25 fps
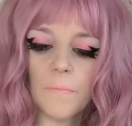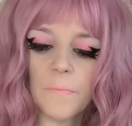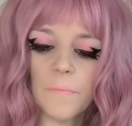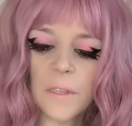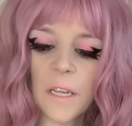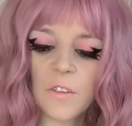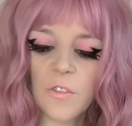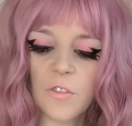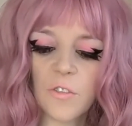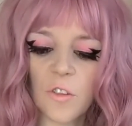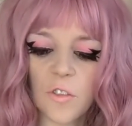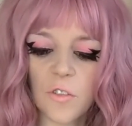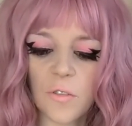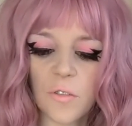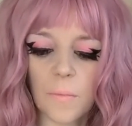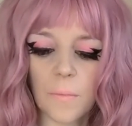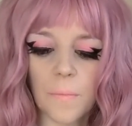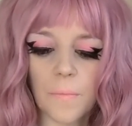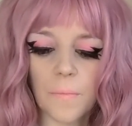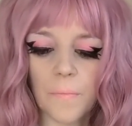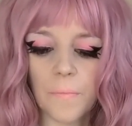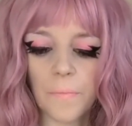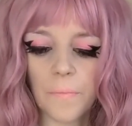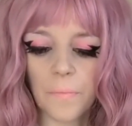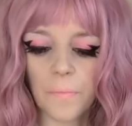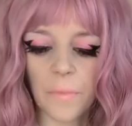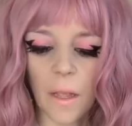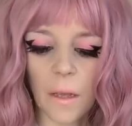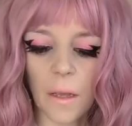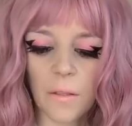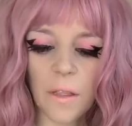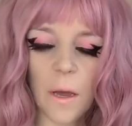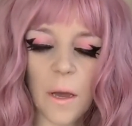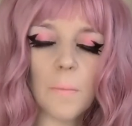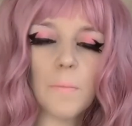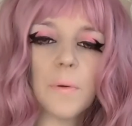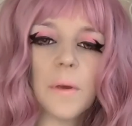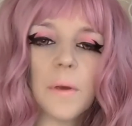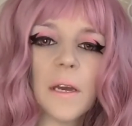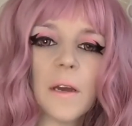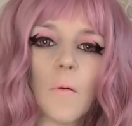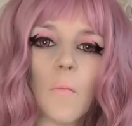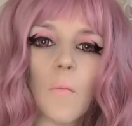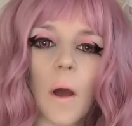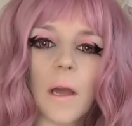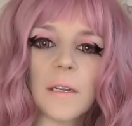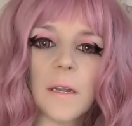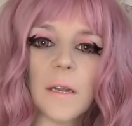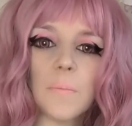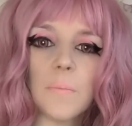It's just them being
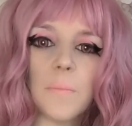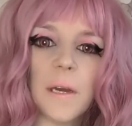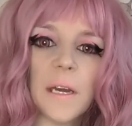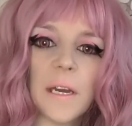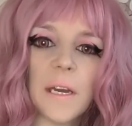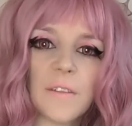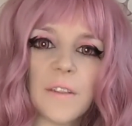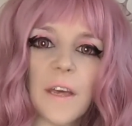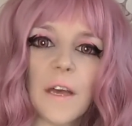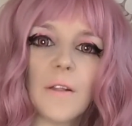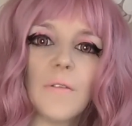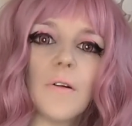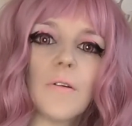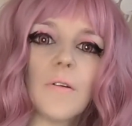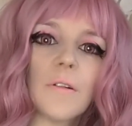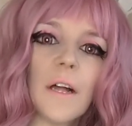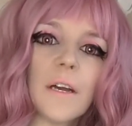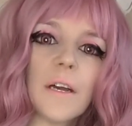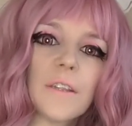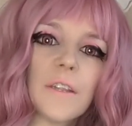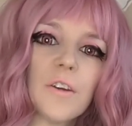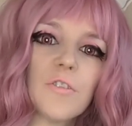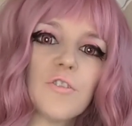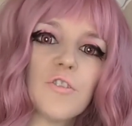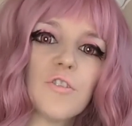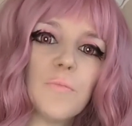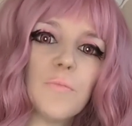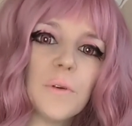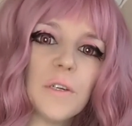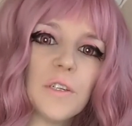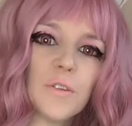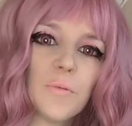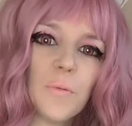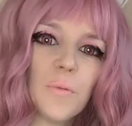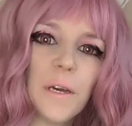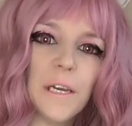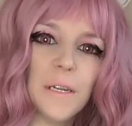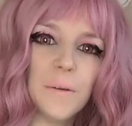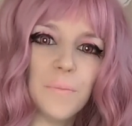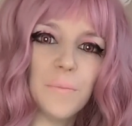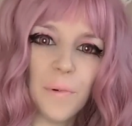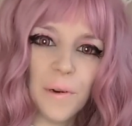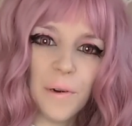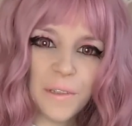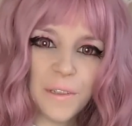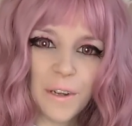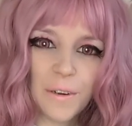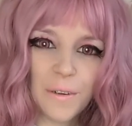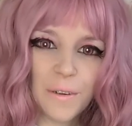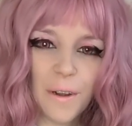white and pink, they look like they should be sweet,
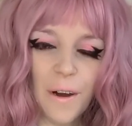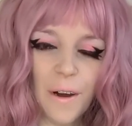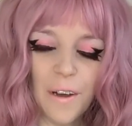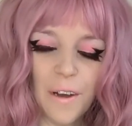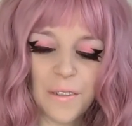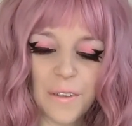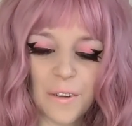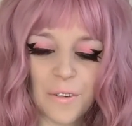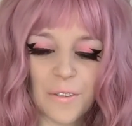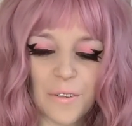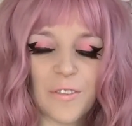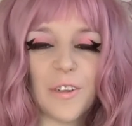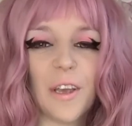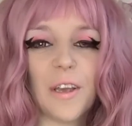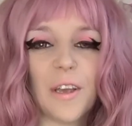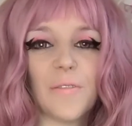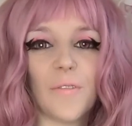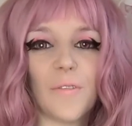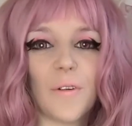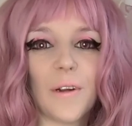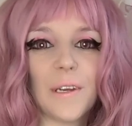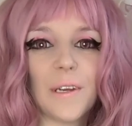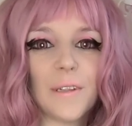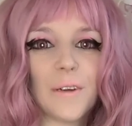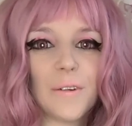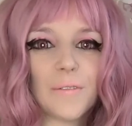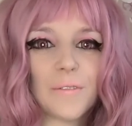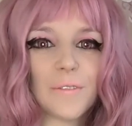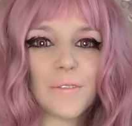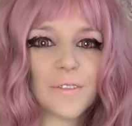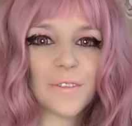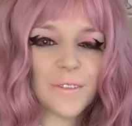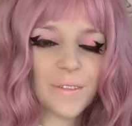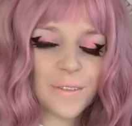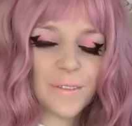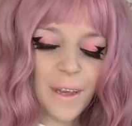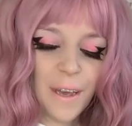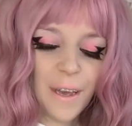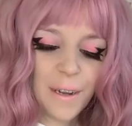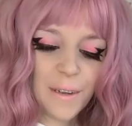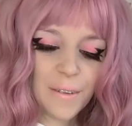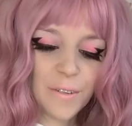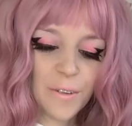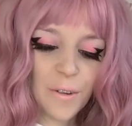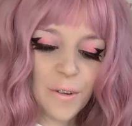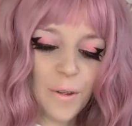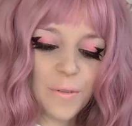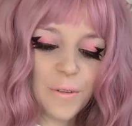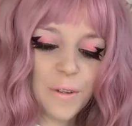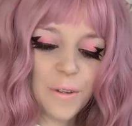but they're not. They're savory. They're just like
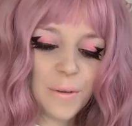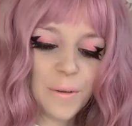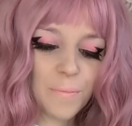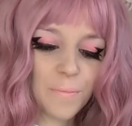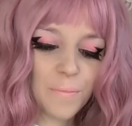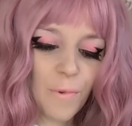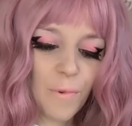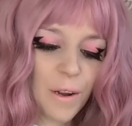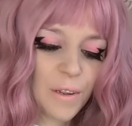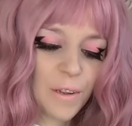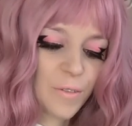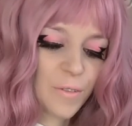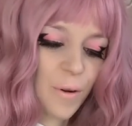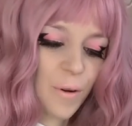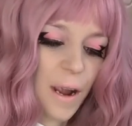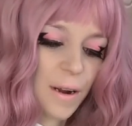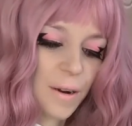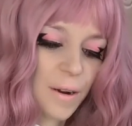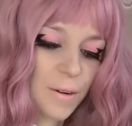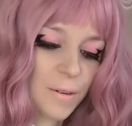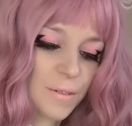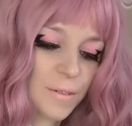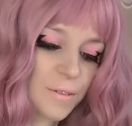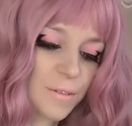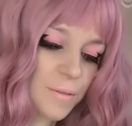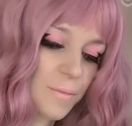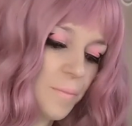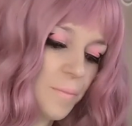salty rice crackers.